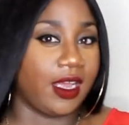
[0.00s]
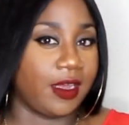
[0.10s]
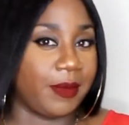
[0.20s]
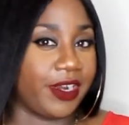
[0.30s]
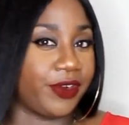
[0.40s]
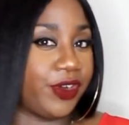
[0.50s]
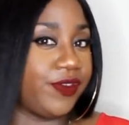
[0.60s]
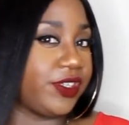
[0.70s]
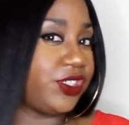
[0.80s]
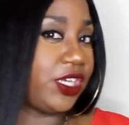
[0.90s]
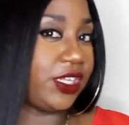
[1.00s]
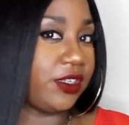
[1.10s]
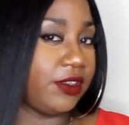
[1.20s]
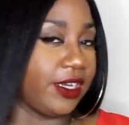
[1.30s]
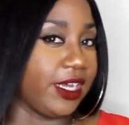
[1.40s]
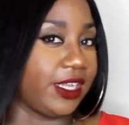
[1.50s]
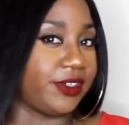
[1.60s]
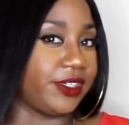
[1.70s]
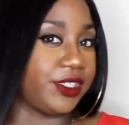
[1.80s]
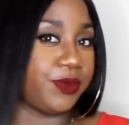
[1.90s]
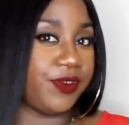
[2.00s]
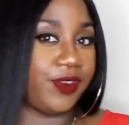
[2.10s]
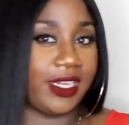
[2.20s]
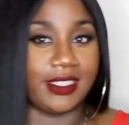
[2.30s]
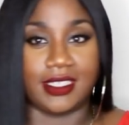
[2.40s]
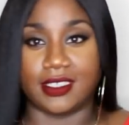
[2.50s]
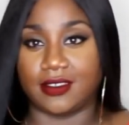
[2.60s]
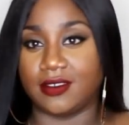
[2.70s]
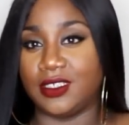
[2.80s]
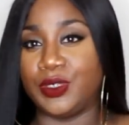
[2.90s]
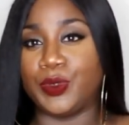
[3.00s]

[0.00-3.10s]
Um, I don't know if the the color is reflecting